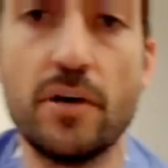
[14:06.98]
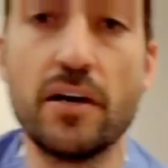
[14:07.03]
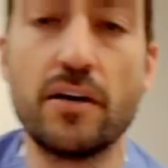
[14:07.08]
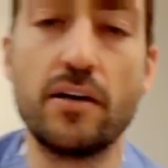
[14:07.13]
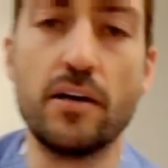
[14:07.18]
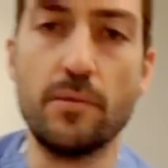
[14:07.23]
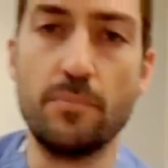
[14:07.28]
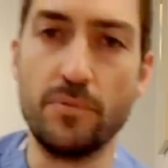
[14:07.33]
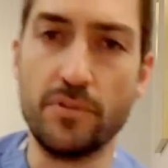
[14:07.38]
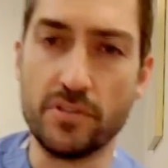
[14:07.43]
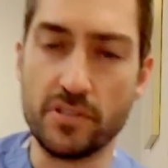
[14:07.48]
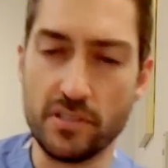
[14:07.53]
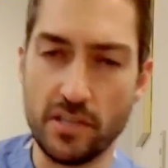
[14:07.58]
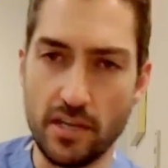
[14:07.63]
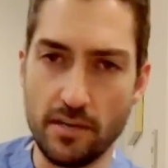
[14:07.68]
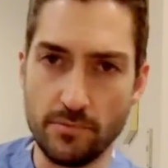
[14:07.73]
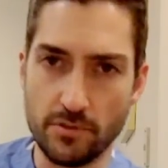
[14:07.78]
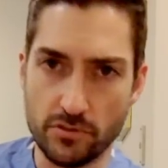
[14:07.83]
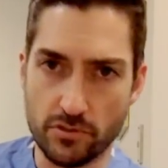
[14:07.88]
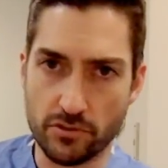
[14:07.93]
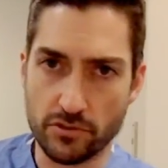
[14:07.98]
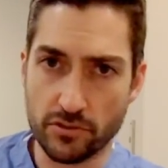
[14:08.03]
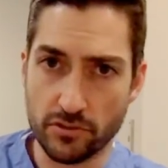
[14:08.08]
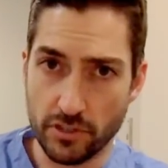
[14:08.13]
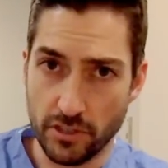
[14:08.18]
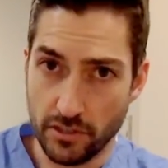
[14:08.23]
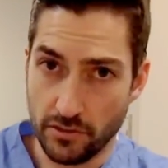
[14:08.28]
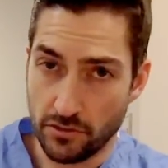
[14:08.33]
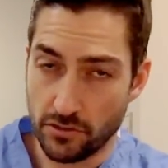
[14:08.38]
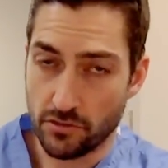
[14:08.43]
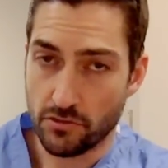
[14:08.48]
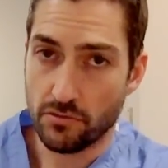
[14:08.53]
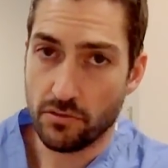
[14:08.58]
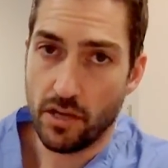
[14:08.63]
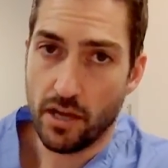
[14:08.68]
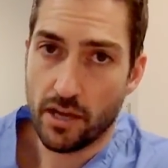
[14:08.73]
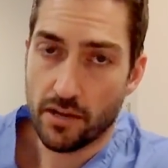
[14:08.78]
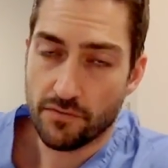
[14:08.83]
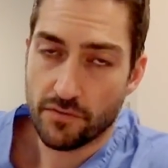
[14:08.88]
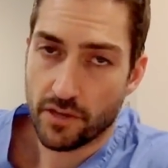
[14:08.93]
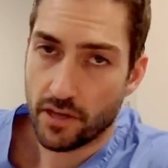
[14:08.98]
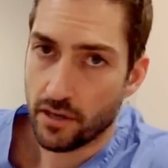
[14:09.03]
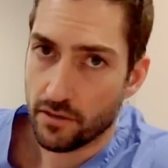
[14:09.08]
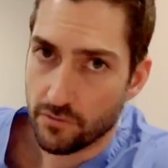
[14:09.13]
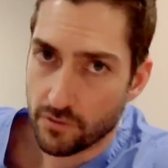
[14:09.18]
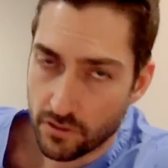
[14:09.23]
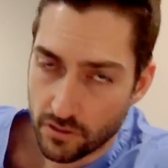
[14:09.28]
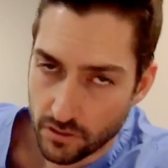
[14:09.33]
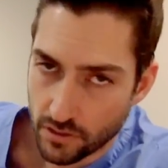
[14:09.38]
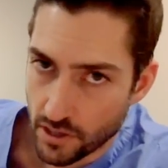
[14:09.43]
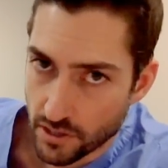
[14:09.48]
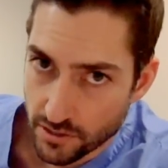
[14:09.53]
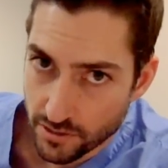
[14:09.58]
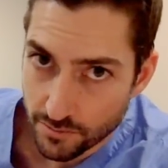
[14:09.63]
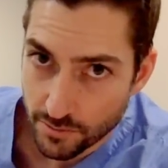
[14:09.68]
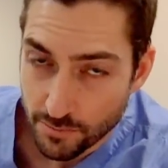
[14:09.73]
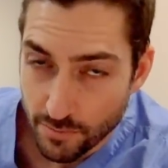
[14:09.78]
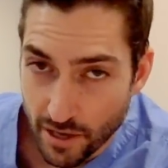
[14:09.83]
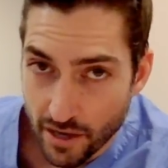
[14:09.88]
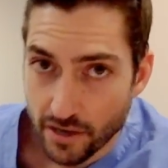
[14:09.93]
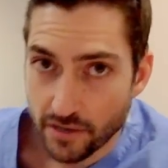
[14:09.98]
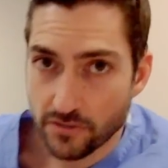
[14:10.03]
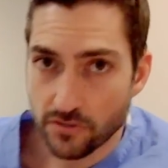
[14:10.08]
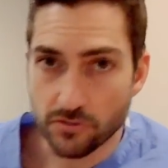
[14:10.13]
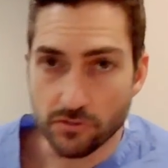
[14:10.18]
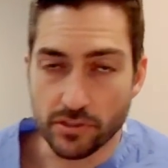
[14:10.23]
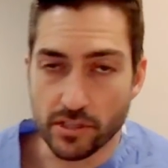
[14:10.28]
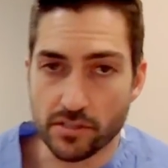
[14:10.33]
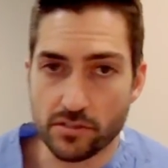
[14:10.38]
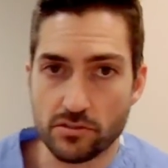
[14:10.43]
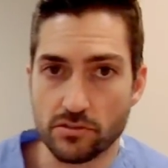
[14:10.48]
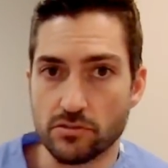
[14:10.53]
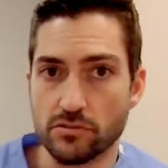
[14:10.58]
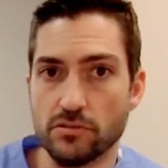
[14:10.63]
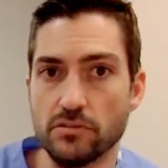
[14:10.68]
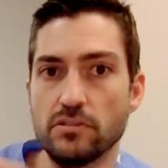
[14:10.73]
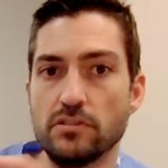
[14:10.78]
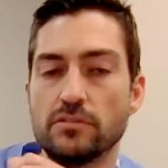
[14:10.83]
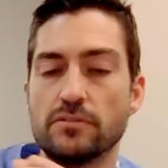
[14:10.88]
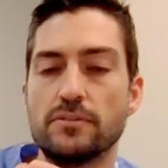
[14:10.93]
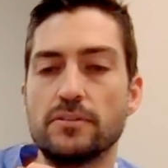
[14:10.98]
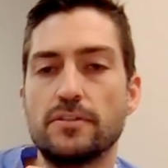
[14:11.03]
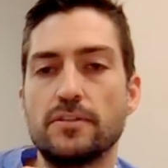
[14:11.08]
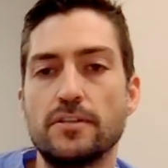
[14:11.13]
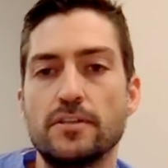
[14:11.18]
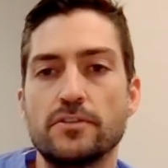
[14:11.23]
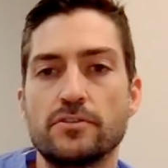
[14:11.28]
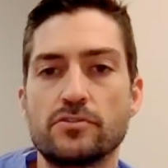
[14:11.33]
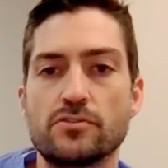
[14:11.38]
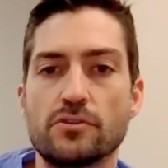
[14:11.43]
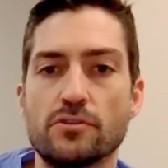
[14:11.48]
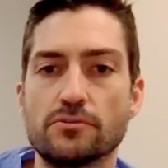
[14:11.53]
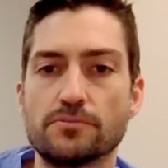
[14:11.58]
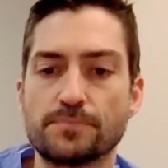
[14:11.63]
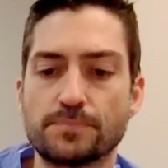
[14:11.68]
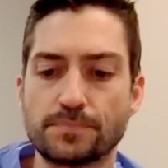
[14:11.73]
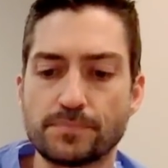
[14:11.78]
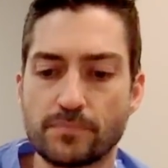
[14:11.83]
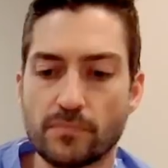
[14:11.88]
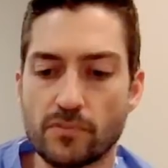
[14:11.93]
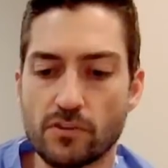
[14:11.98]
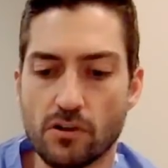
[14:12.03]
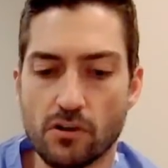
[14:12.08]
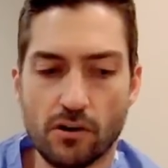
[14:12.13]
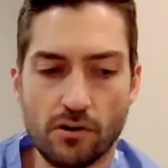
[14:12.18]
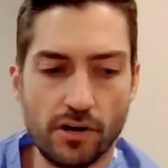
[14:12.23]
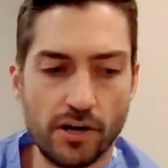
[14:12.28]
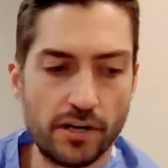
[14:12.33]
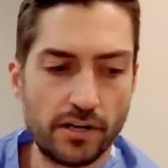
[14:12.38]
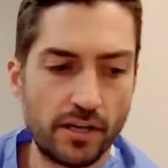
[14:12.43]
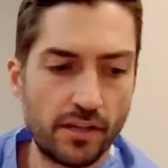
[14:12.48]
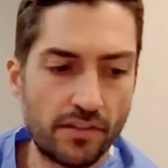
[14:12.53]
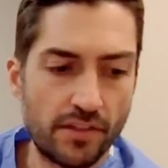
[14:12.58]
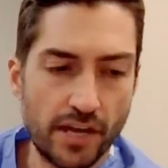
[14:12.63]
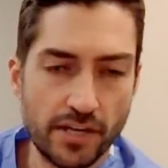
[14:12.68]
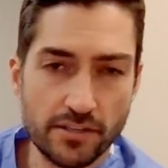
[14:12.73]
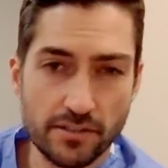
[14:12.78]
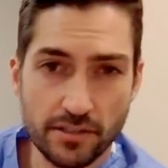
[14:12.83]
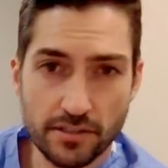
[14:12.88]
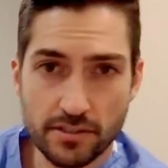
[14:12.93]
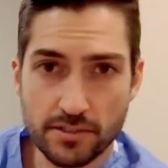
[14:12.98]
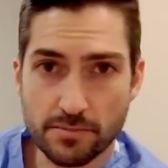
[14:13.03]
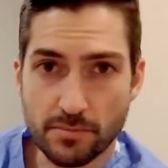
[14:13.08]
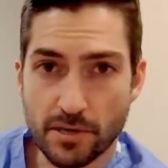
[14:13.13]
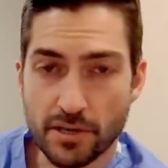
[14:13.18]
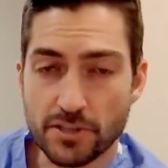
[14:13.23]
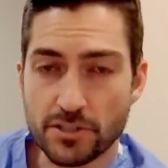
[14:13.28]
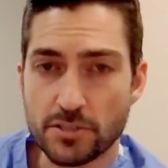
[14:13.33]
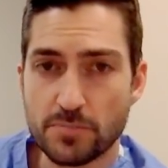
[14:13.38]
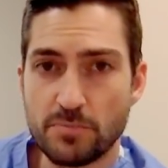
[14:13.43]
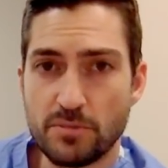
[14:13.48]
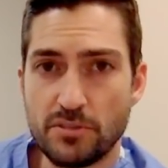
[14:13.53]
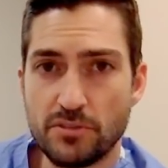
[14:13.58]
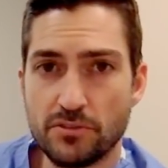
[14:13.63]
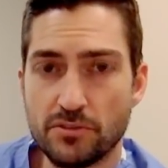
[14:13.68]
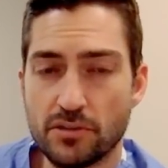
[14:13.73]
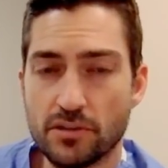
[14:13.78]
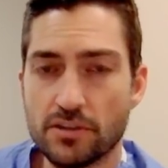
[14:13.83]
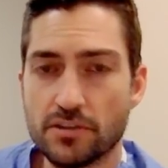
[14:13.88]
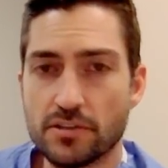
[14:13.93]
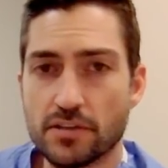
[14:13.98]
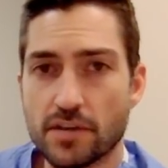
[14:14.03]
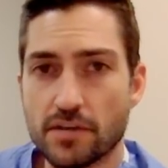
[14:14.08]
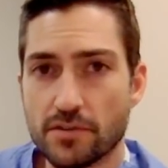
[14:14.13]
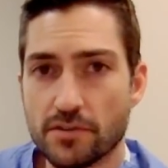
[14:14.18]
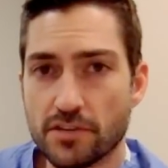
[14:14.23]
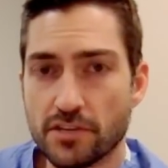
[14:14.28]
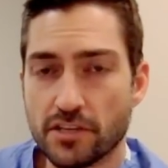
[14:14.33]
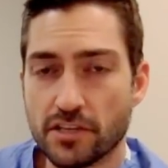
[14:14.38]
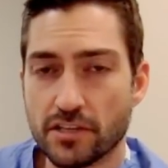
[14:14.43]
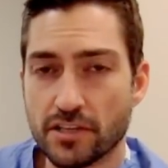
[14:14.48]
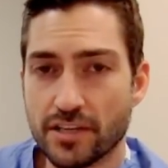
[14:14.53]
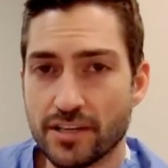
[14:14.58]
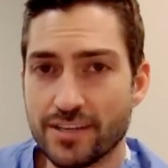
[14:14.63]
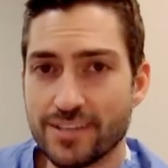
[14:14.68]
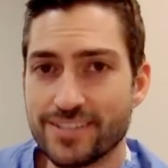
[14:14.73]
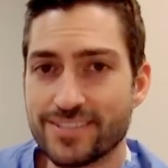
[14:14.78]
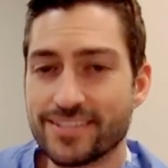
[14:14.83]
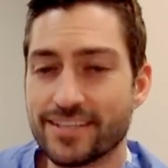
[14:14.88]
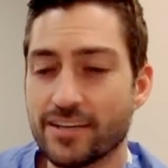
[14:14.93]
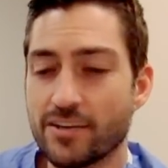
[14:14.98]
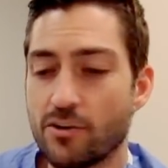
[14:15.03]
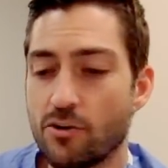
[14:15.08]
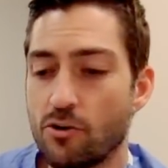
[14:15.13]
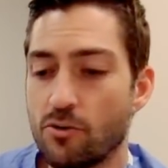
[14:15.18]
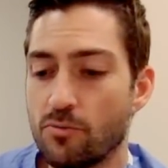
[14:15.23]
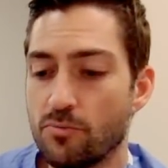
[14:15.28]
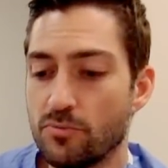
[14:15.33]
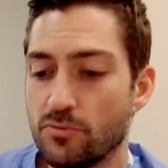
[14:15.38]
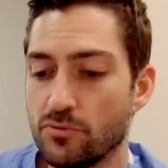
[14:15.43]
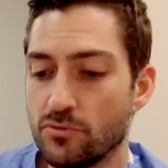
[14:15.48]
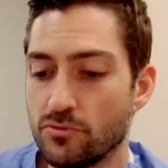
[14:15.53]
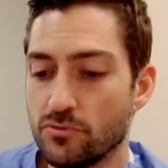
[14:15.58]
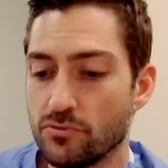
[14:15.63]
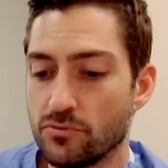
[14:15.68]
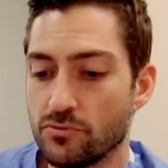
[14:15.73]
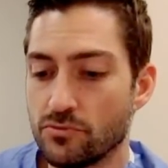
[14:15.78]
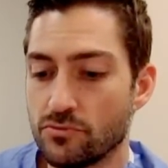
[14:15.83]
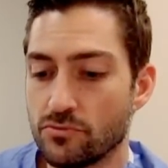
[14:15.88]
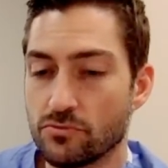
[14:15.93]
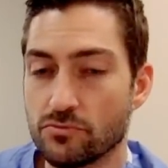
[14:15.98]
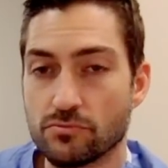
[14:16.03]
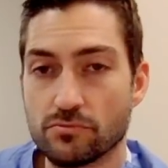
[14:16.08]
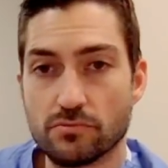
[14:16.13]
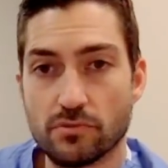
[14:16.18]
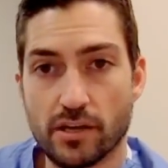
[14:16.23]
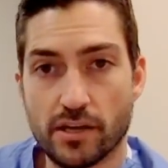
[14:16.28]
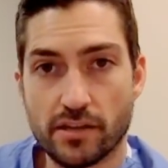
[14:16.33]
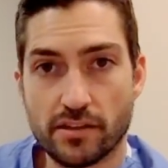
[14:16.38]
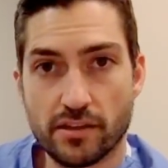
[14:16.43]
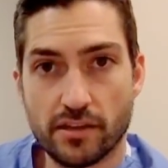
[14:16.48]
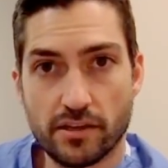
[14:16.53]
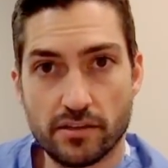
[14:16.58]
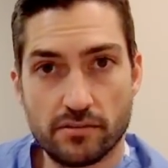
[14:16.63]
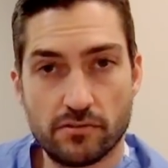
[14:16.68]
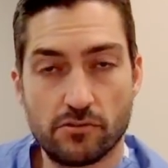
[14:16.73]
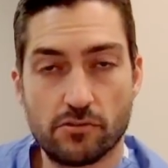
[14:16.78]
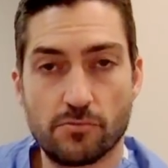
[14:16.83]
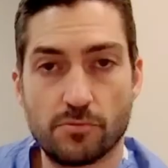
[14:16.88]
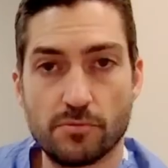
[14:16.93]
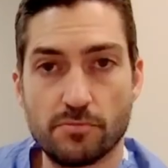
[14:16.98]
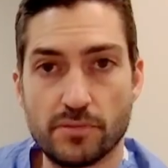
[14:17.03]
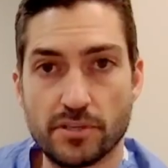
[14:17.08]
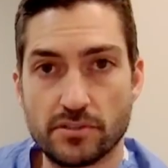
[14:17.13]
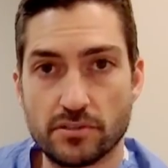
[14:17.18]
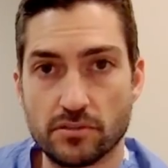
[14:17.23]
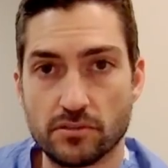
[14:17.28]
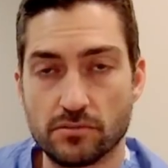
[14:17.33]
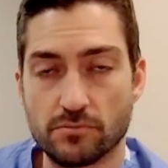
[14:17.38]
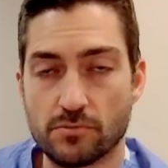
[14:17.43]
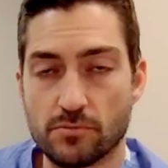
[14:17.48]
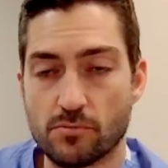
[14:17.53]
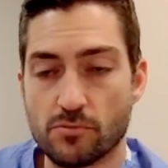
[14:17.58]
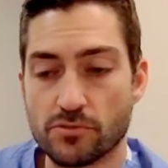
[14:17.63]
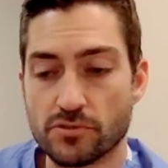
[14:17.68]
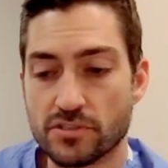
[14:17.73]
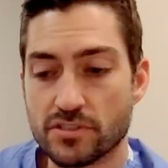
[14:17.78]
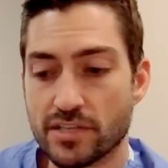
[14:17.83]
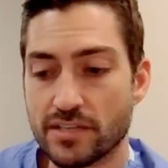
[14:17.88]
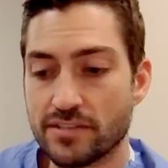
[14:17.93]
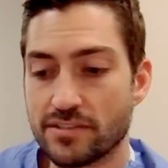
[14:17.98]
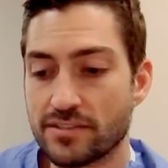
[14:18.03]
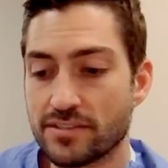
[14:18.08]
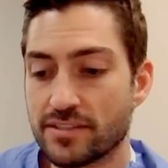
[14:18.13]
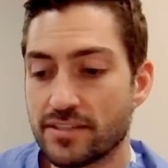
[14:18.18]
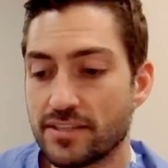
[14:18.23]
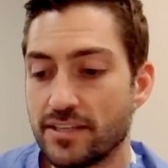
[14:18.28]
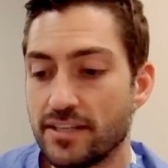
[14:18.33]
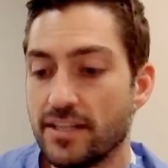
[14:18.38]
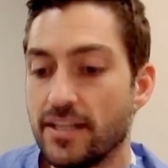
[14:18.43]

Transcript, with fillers: back up the same surgery, and you don't have to have a colostomy bag. So that's a good deal. So, all right, that is my spiel on diverticulitis. I hope you like that. I hope it makes a little bit more sense.